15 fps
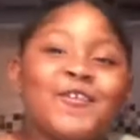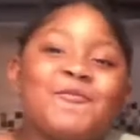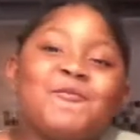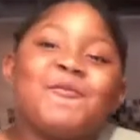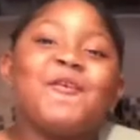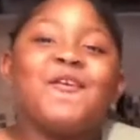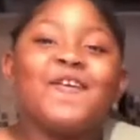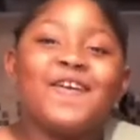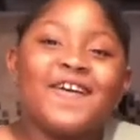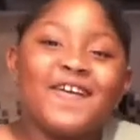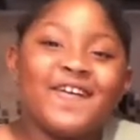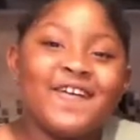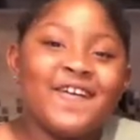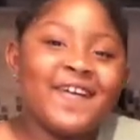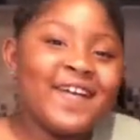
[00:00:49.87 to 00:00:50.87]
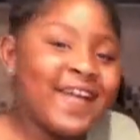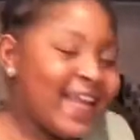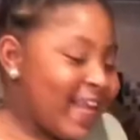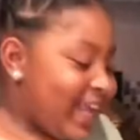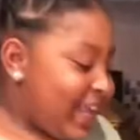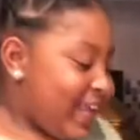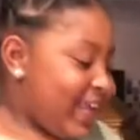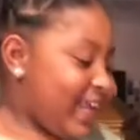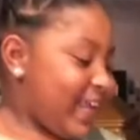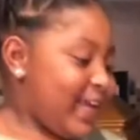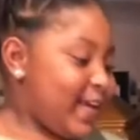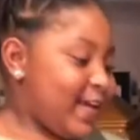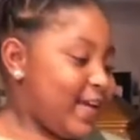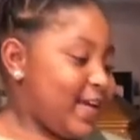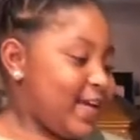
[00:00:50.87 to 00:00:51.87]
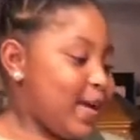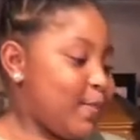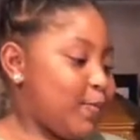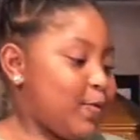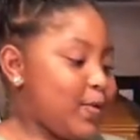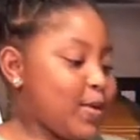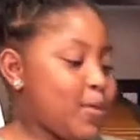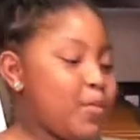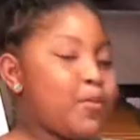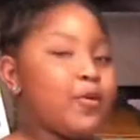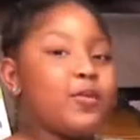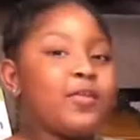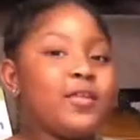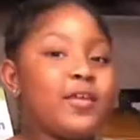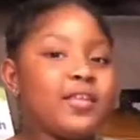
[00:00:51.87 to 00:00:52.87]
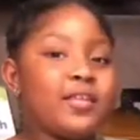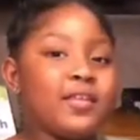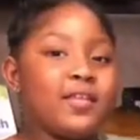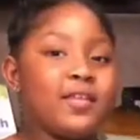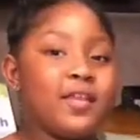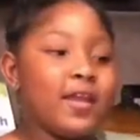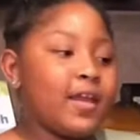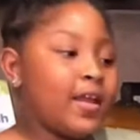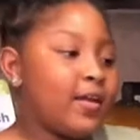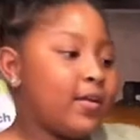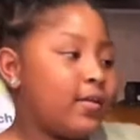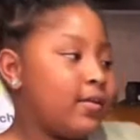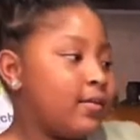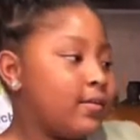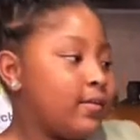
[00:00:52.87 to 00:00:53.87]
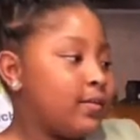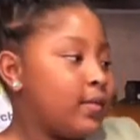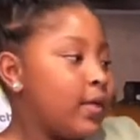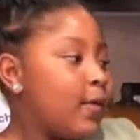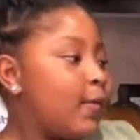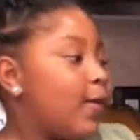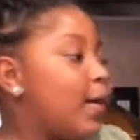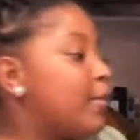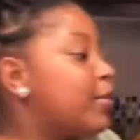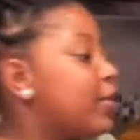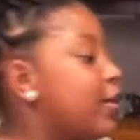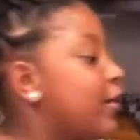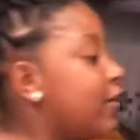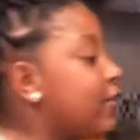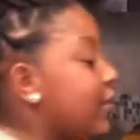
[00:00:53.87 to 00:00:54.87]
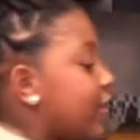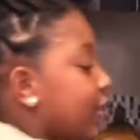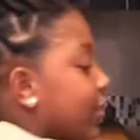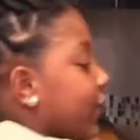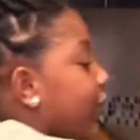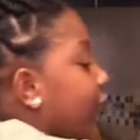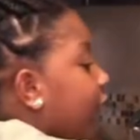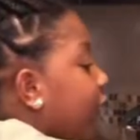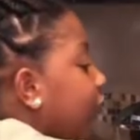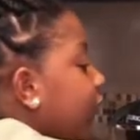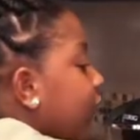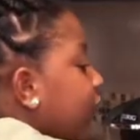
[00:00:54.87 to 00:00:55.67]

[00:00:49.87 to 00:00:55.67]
boiled, and I'm going to pour this in there. Well, I'm turning this off.